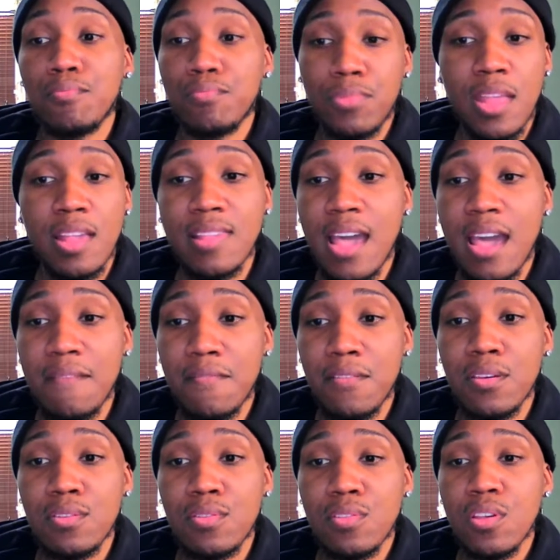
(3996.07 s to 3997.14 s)
that's how it
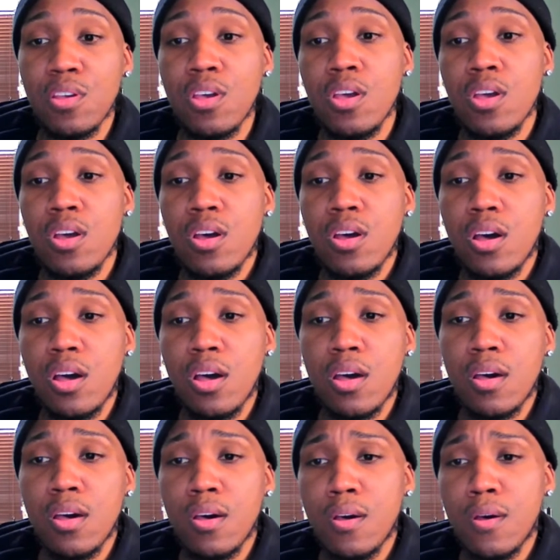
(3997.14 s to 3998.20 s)
feels.
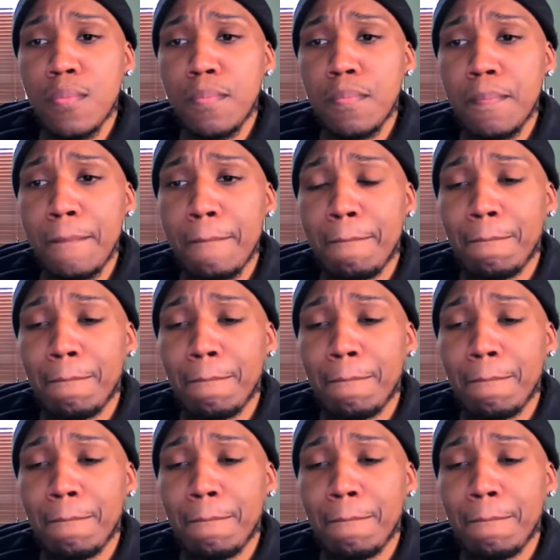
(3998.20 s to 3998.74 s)
Um,